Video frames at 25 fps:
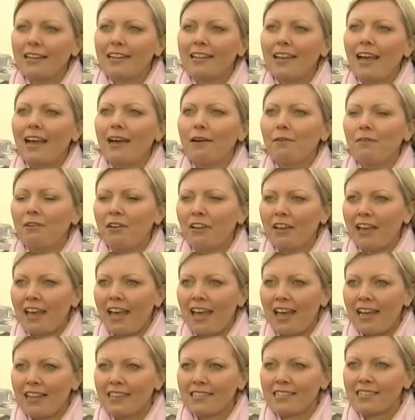now look
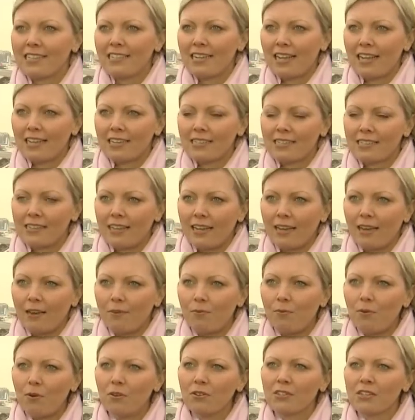ahead to next
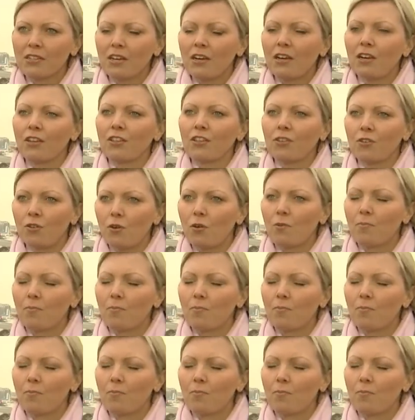year, what are your